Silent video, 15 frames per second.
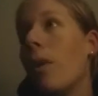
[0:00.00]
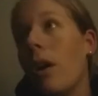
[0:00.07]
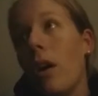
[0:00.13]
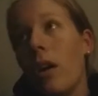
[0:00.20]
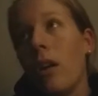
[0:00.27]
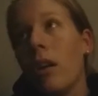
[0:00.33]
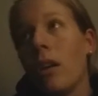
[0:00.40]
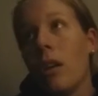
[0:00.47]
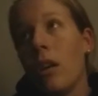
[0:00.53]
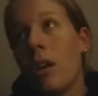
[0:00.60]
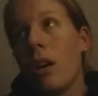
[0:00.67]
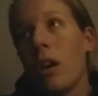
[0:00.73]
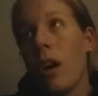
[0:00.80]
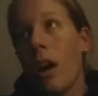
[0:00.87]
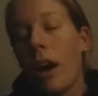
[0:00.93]
Well,
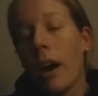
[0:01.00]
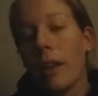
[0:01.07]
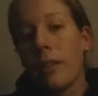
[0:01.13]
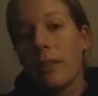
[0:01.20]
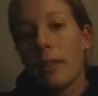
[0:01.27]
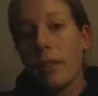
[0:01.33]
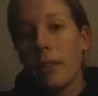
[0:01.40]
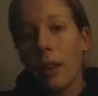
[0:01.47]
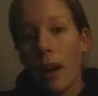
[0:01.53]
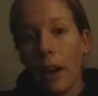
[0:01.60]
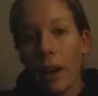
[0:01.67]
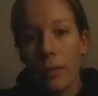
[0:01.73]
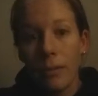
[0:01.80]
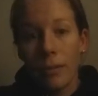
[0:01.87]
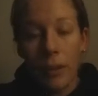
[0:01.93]
I
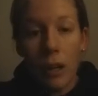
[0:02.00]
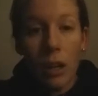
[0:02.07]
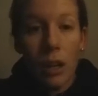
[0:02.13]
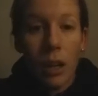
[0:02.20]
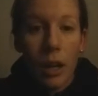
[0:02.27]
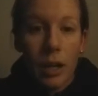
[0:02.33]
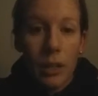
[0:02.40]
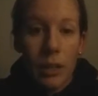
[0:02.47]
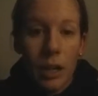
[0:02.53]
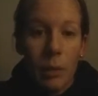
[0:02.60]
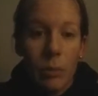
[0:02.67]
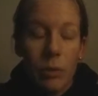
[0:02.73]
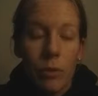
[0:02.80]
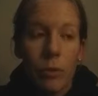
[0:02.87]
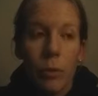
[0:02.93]
feel a lot of
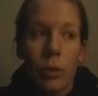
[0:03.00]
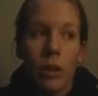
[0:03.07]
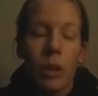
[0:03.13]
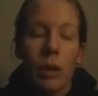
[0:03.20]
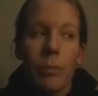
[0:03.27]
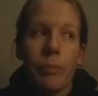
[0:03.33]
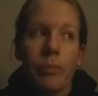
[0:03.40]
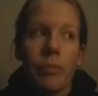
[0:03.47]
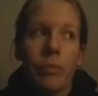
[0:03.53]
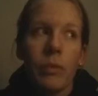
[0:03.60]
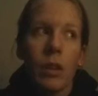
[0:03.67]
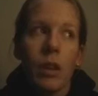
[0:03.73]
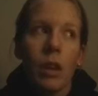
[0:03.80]
times for them,